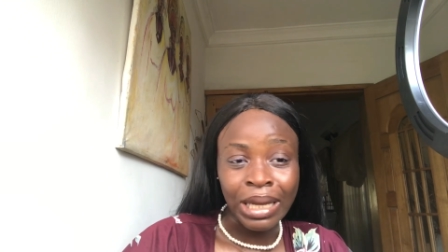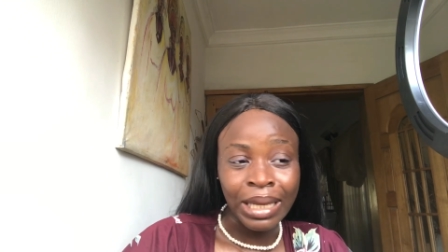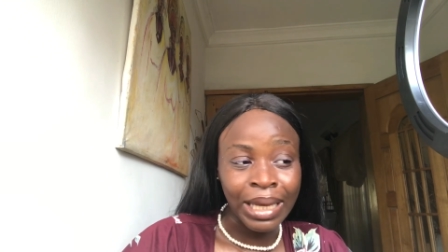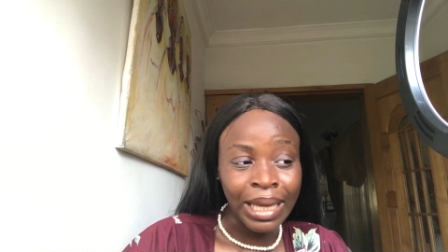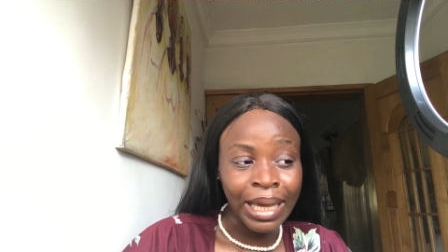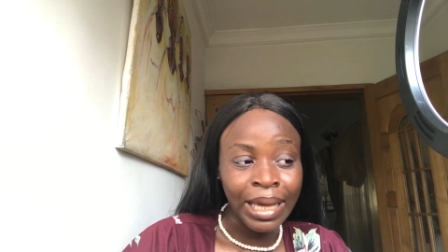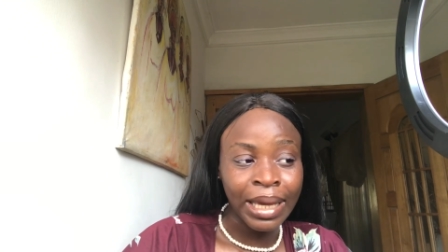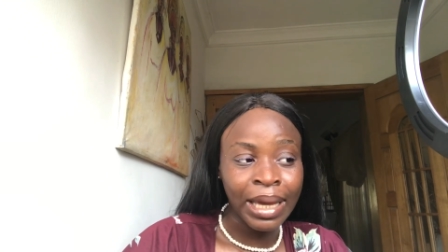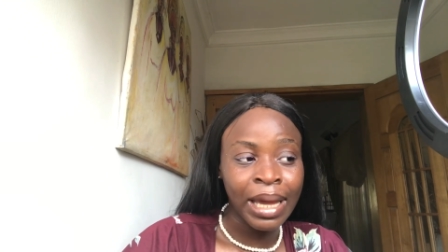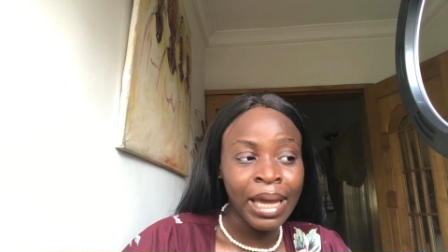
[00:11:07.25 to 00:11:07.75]

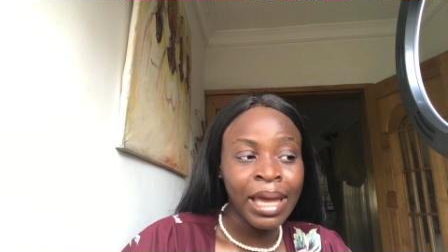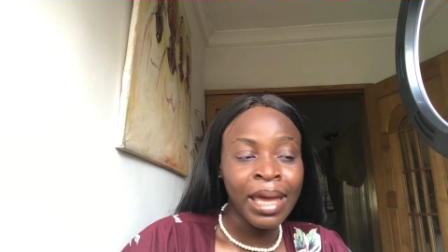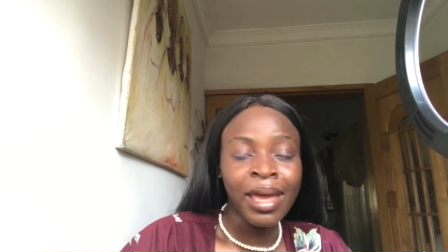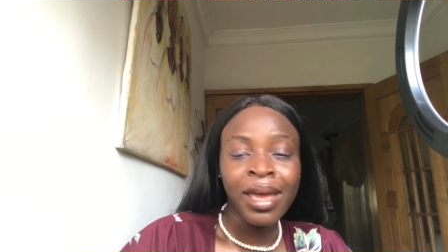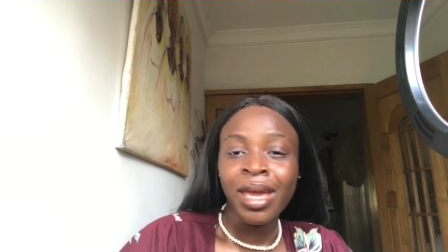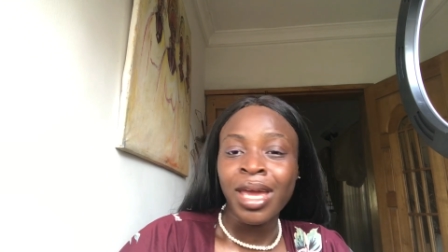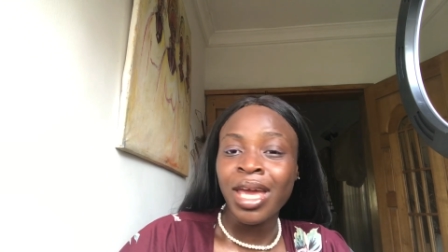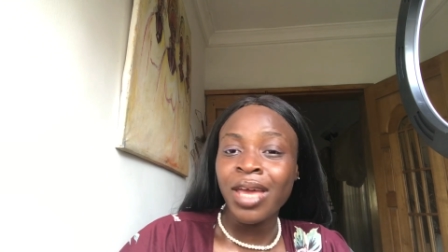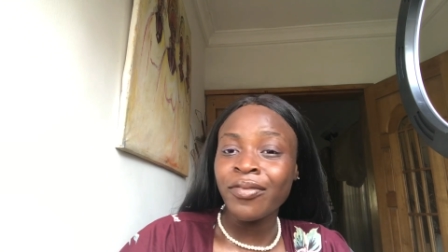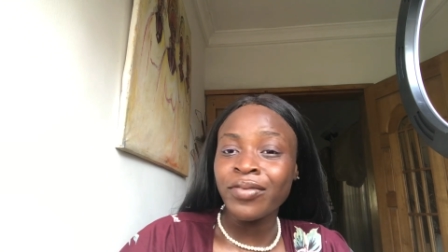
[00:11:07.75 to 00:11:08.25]
Like,
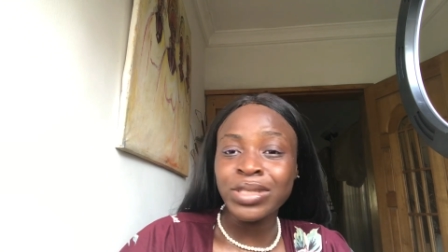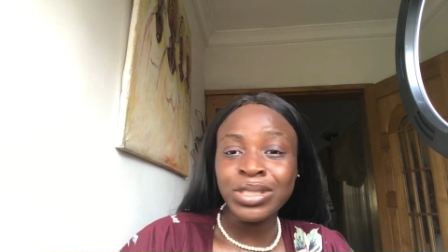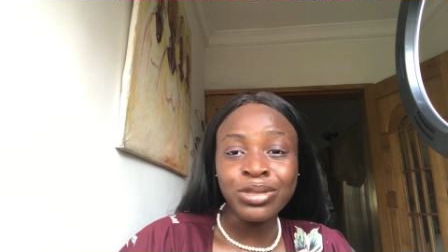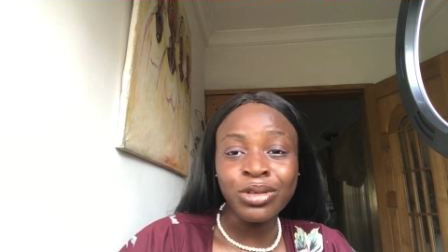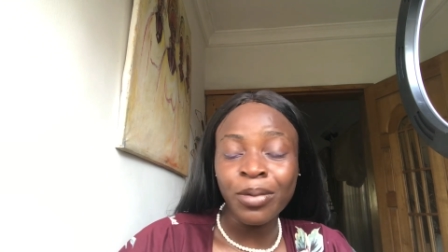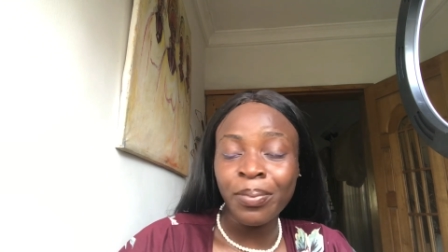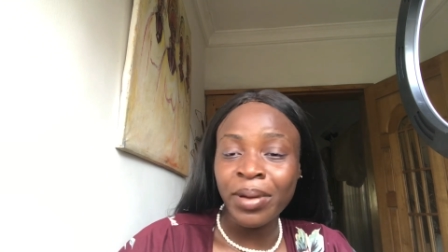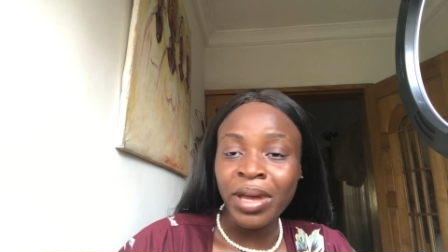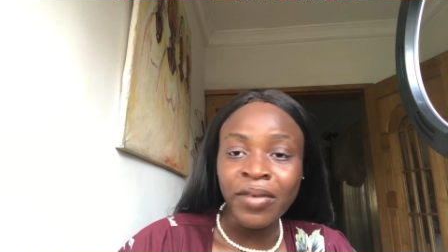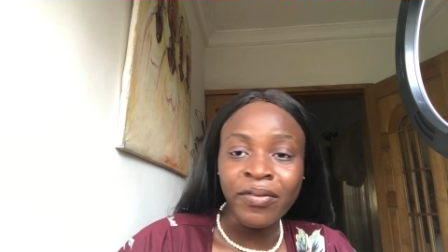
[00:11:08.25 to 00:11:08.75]
if it's
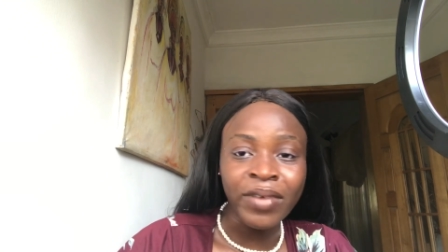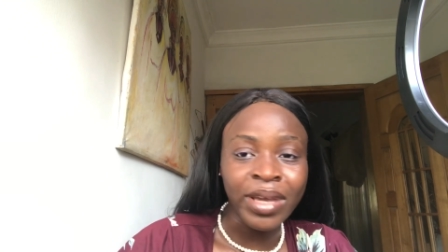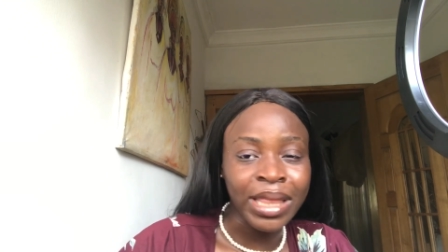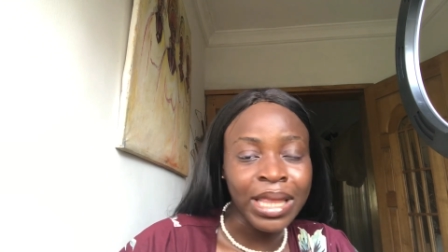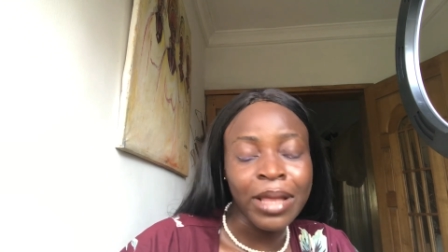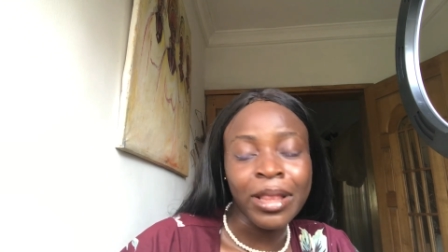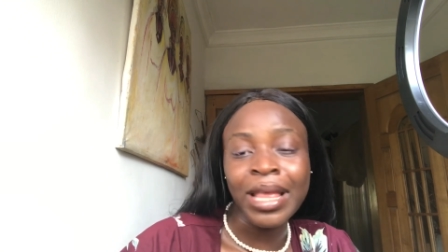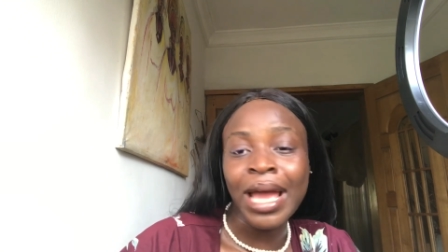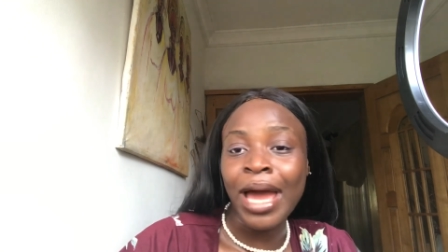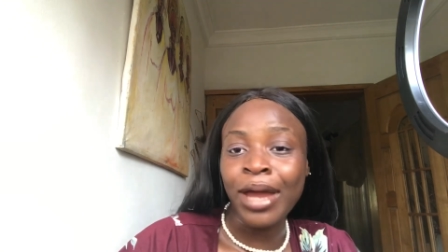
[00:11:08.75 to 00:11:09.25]
not perfect,
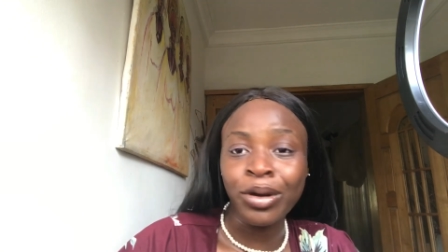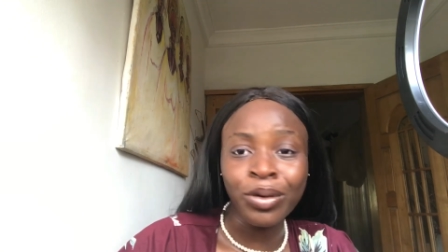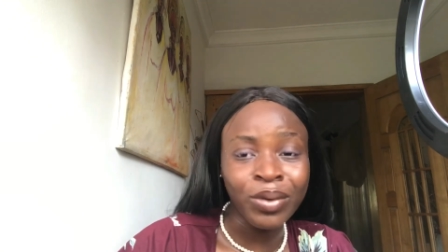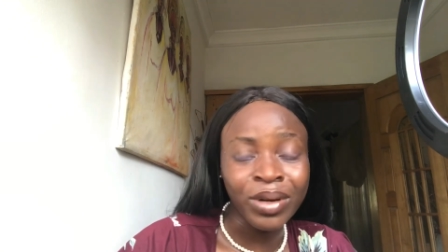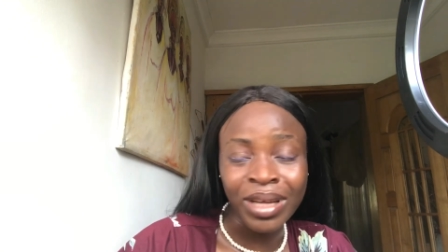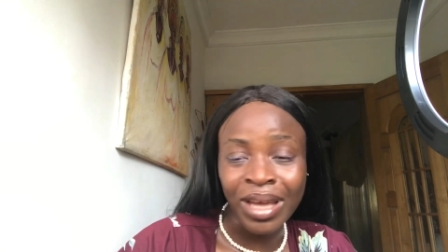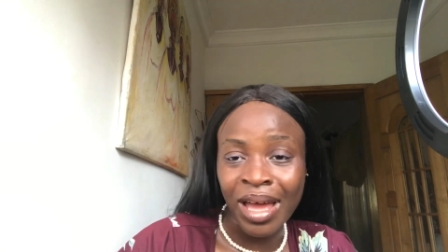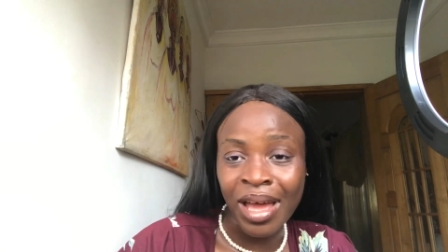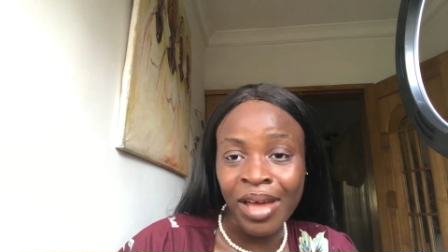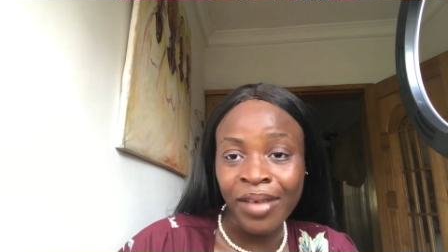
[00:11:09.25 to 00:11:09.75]
then I don't want
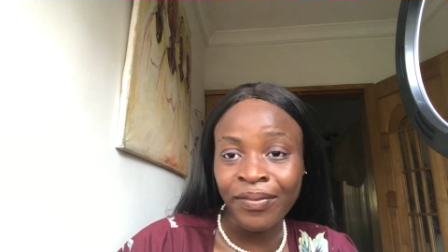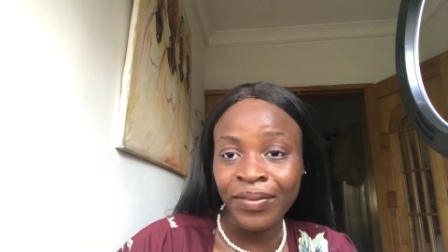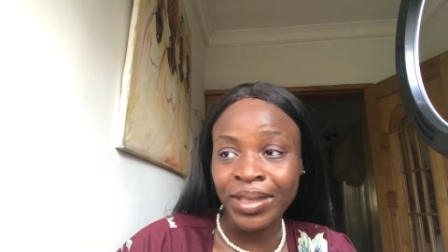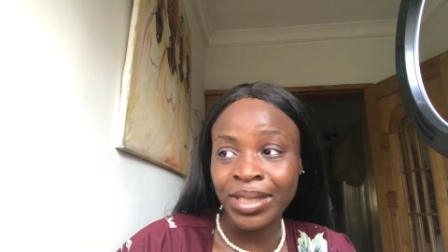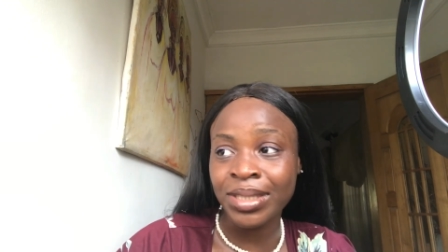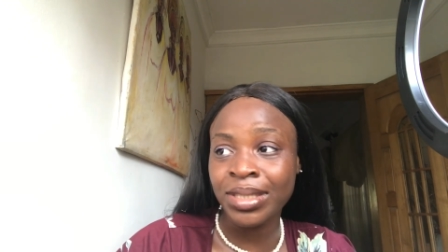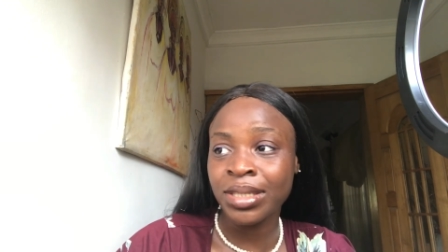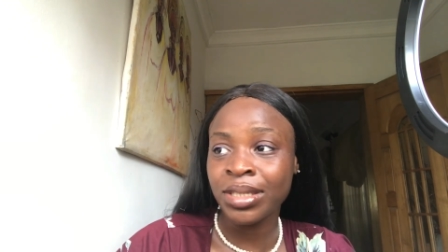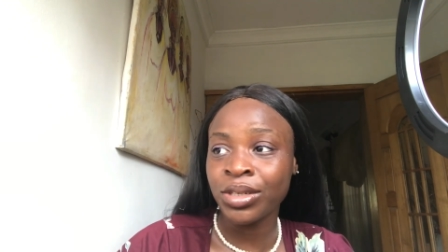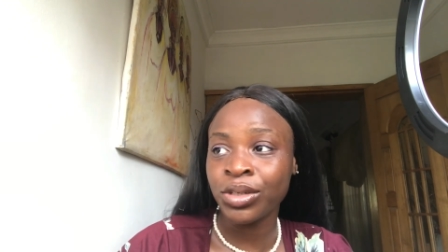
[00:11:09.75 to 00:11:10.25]
to have it.